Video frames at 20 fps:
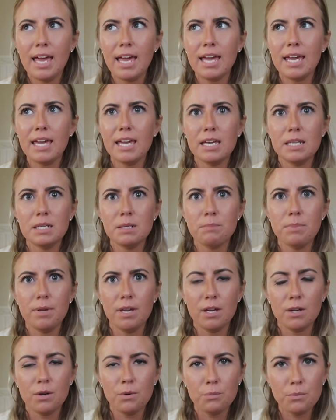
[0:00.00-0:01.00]
and
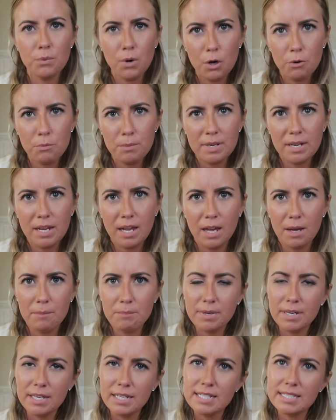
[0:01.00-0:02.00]
pick Roman up.
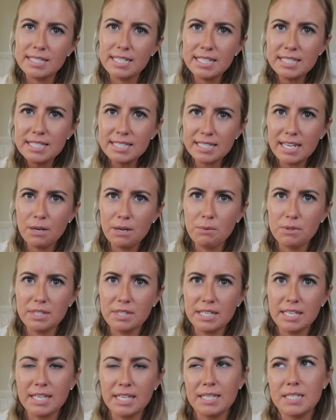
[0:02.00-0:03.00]
It's his day with
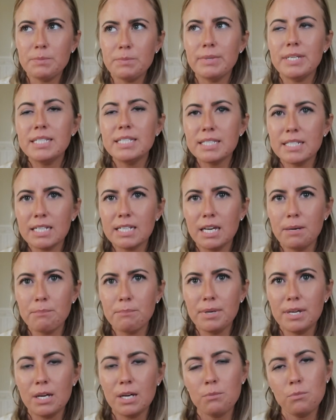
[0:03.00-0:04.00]
the kids. He's gonna come
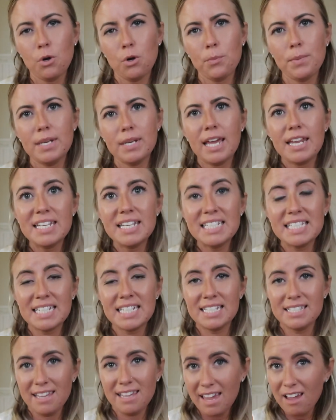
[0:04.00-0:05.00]
pick up Roman and he's
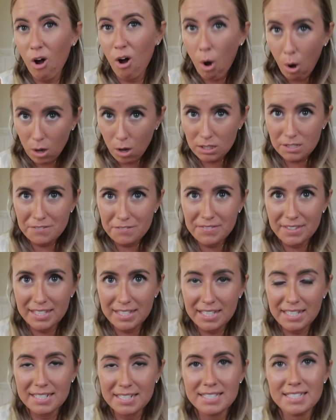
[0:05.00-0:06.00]
gonna take all of the
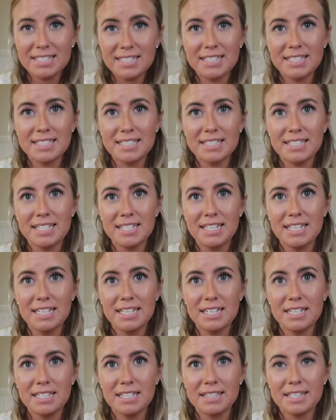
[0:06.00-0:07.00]
kids to
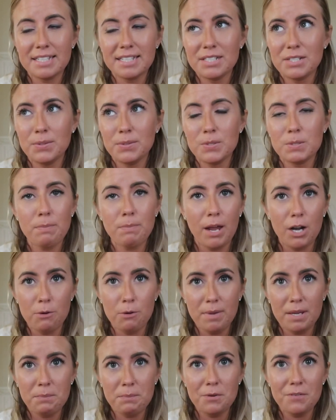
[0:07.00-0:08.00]
see the new
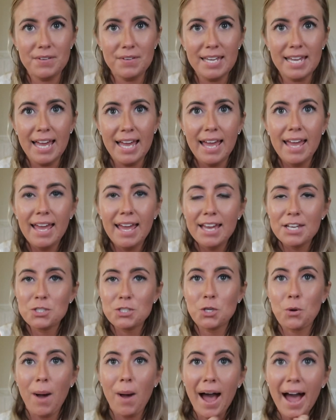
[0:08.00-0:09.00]
Spider-Man movie.
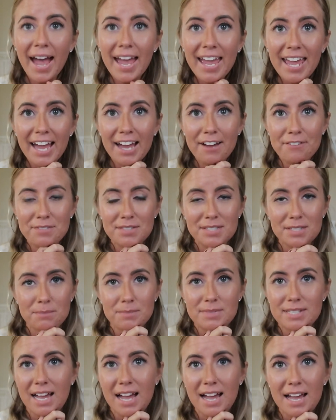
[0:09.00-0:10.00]
So I have
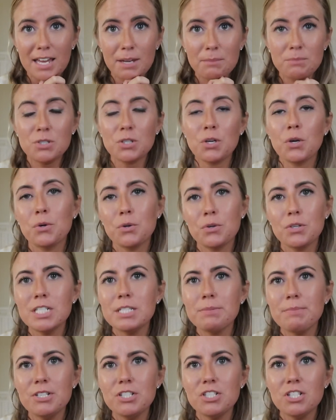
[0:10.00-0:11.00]
some time to go
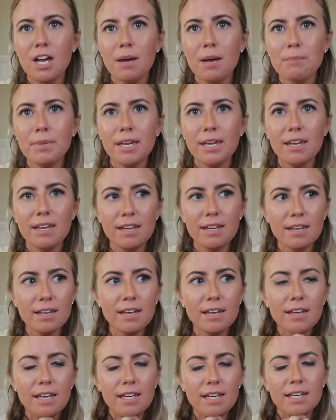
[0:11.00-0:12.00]
Christmas shopping
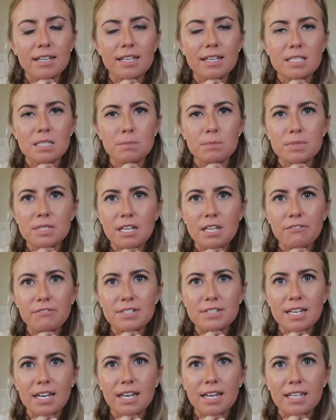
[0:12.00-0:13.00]
and get some stuff
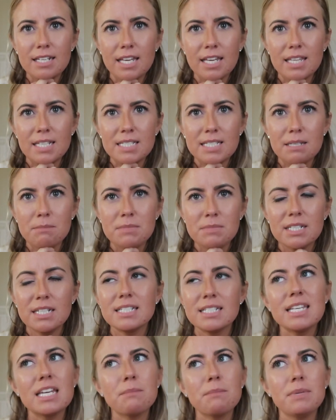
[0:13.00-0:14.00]
done and then Tim's
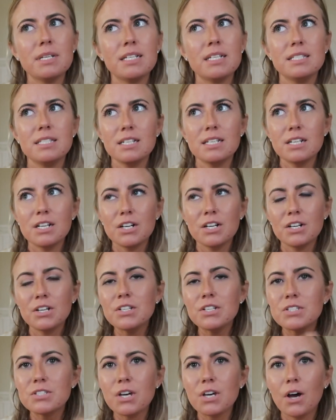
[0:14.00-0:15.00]
gonna take me to dinner.
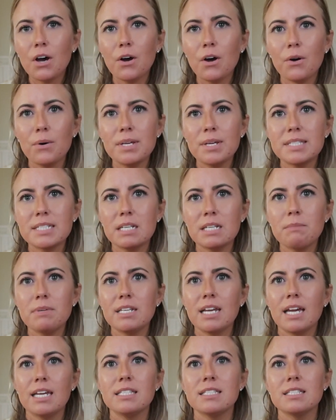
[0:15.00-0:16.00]
So it's gonna be
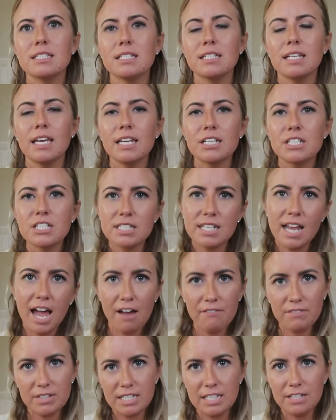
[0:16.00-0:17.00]
nice to like just
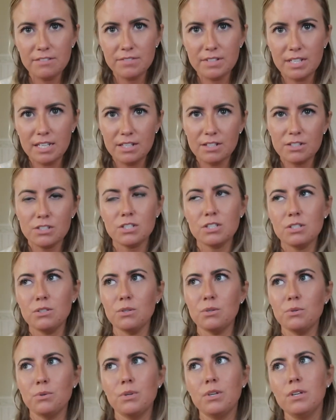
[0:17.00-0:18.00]
have an evening
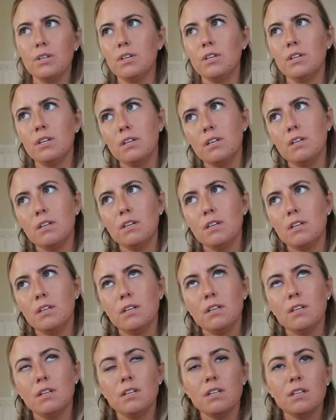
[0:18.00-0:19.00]
to
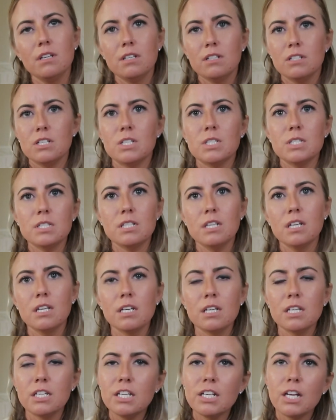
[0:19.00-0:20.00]
just,
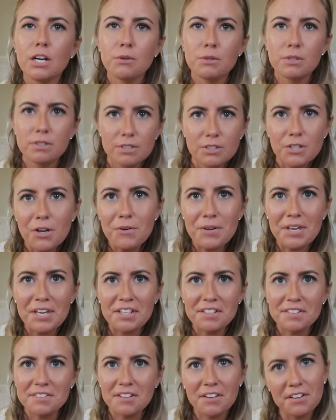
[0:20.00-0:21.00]
you know, no
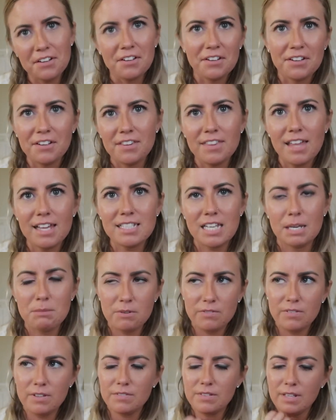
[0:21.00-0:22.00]
kids, that type
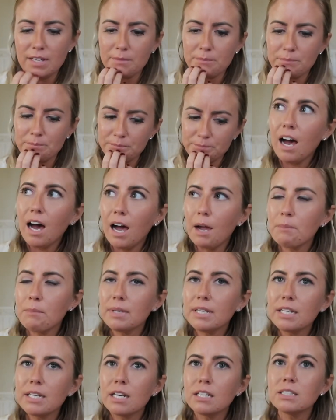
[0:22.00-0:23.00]
of evening. I'm
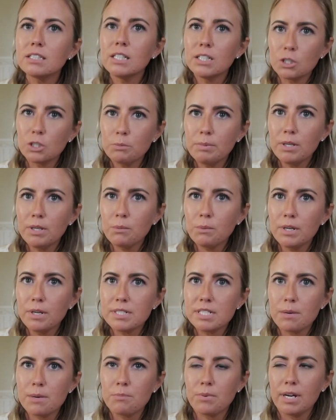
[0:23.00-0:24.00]
like a little bit
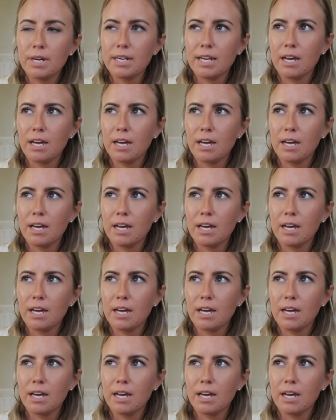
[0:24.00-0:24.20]
worked up right